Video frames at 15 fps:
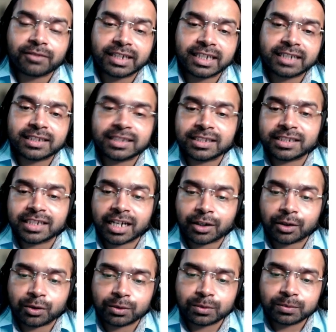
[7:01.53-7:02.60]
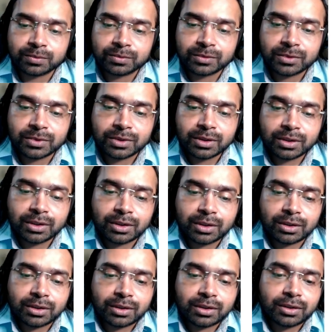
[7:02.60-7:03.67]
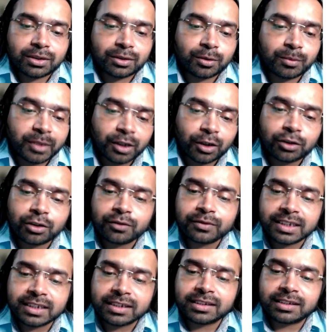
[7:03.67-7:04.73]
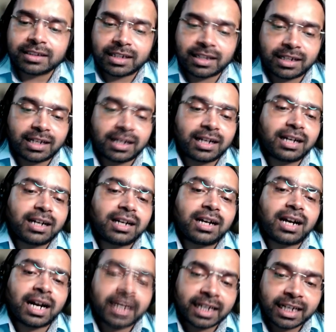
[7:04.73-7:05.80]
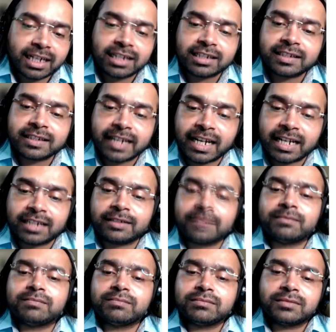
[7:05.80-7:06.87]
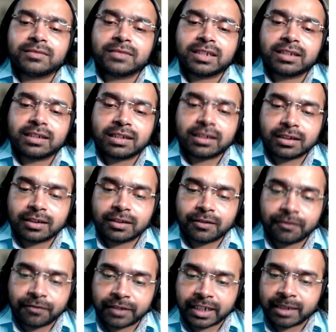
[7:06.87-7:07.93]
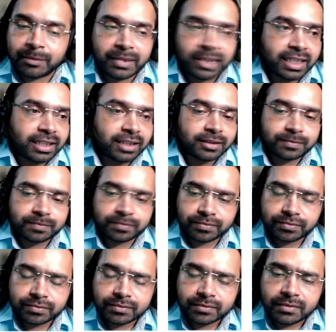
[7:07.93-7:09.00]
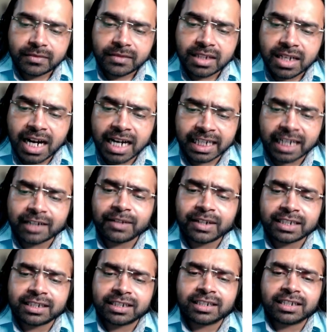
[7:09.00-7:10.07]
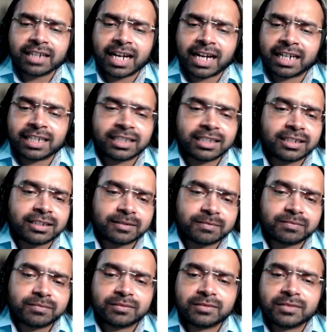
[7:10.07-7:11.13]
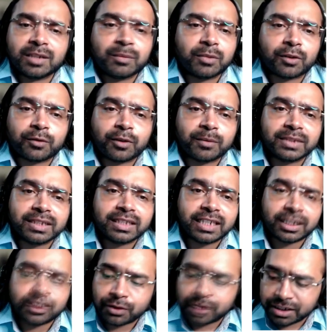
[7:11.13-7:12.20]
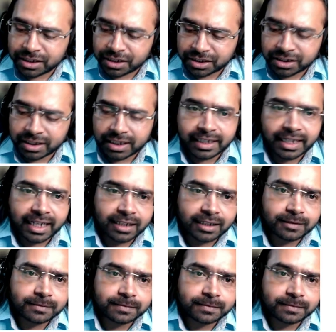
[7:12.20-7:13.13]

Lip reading: queries in Django. So because of this, attackers can frame a attack vector and perform the SQL injection attack.